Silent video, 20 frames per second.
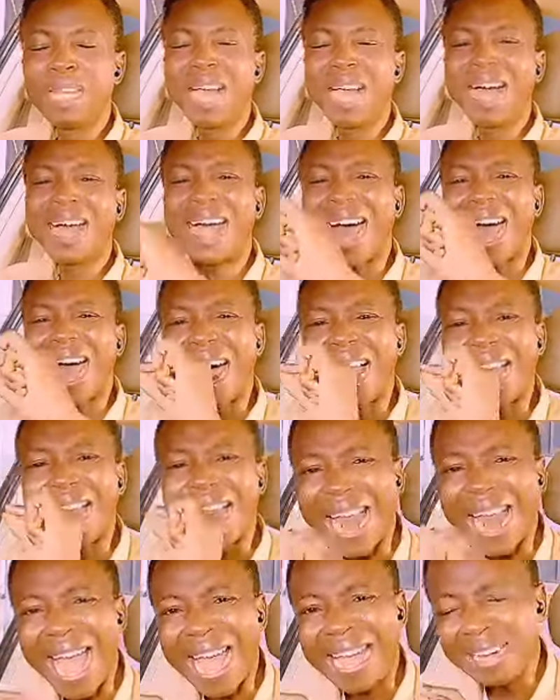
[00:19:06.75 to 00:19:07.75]
an
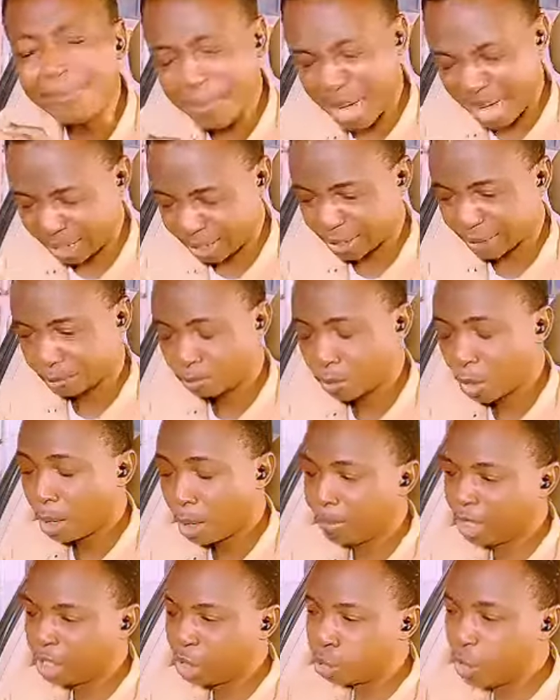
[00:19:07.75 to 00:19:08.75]
alignment
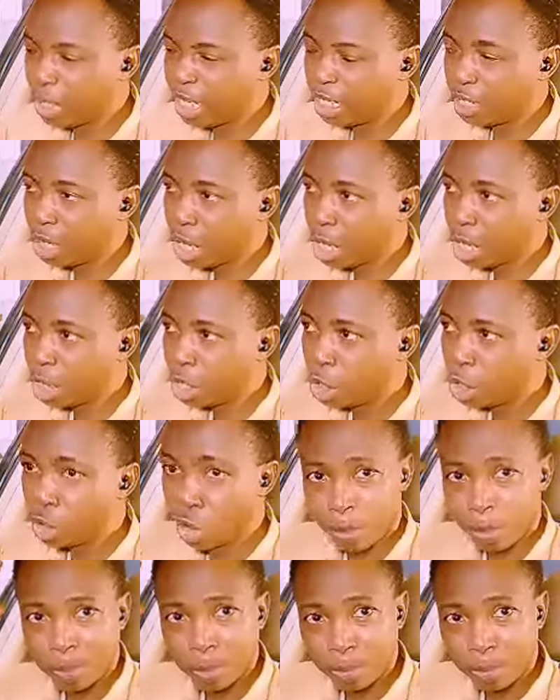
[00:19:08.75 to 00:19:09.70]
between your